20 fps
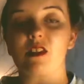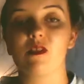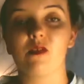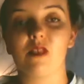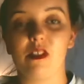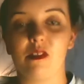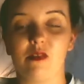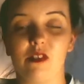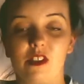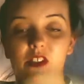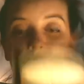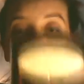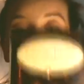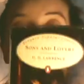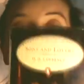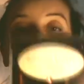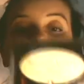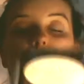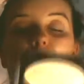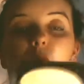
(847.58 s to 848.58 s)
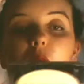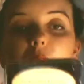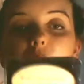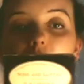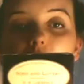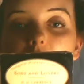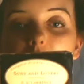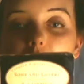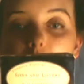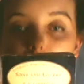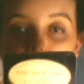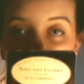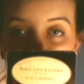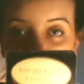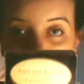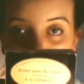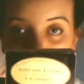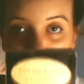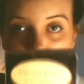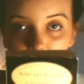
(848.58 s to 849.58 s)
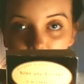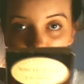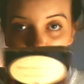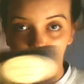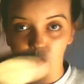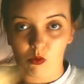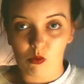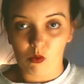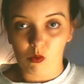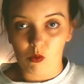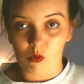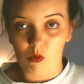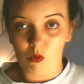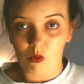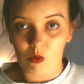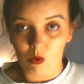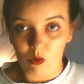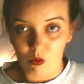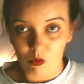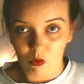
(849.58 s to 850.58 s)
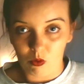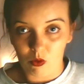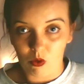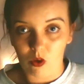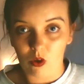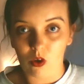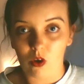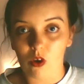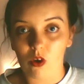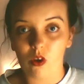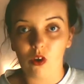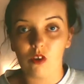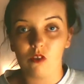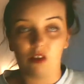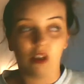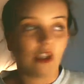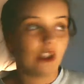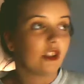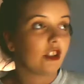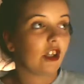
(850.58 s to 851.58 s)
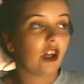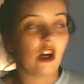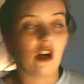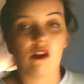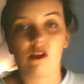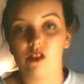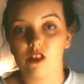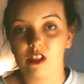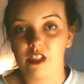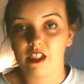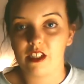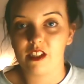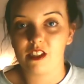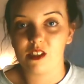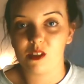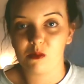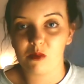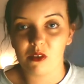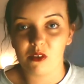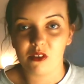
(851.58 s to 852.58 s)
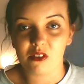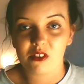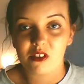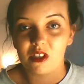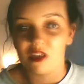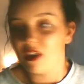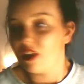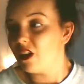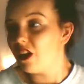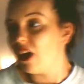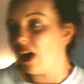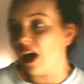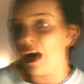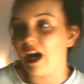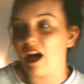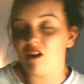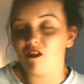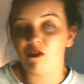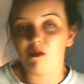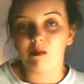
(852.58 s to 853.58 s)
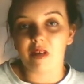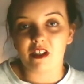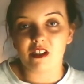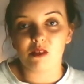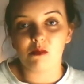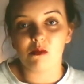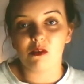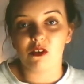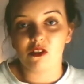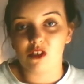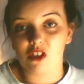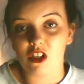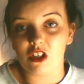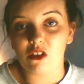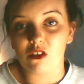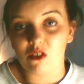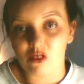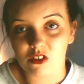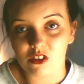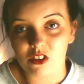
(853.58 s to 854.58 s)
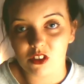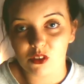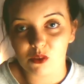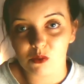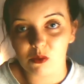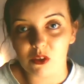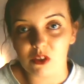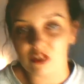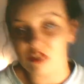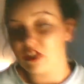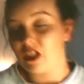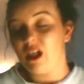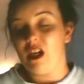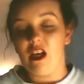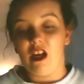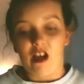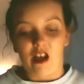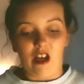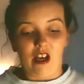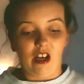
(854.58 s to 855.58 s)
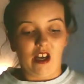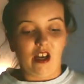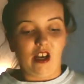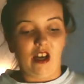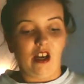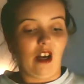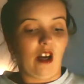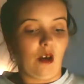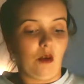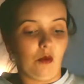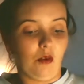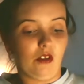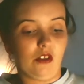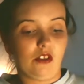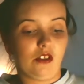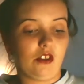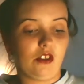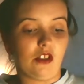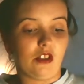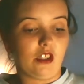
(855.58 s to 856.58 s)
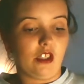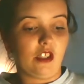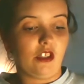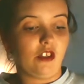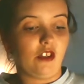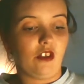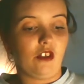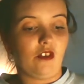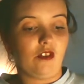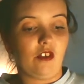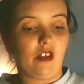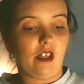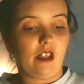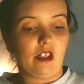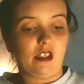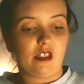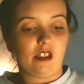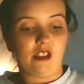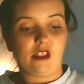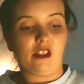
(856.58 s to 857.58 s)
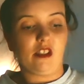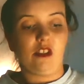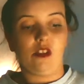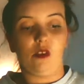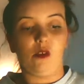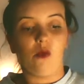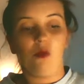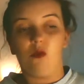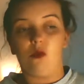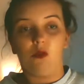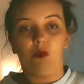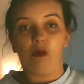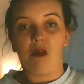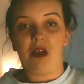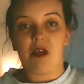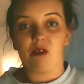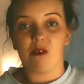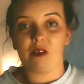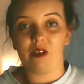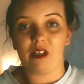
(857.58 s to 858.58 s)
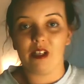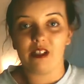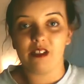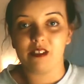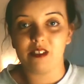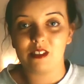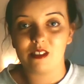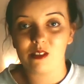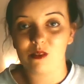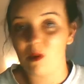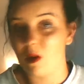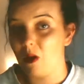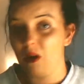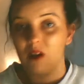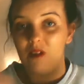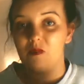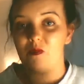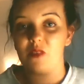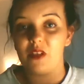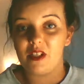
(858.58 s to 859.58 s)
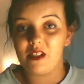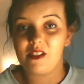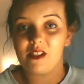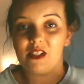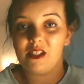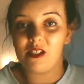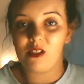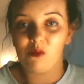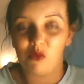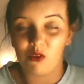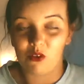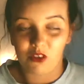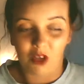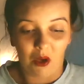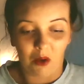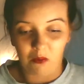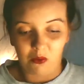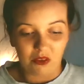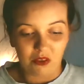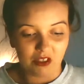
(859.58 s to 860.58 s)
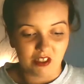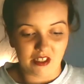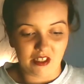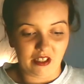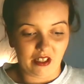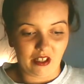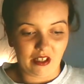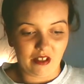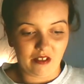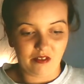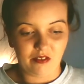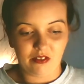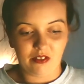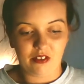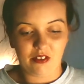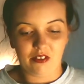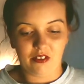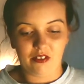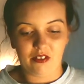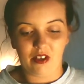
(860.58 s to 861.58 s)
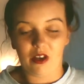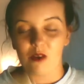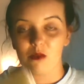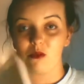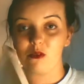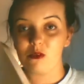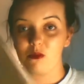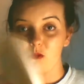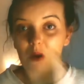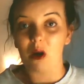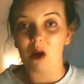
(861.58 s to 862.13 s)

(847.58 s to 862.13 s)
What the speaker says: favourite. I want to collect all of like Charles Dickens books. I have a massive book of Jane Austen's books. I want to just literally create all the Penguin classics as well. This is what I want in life. I will,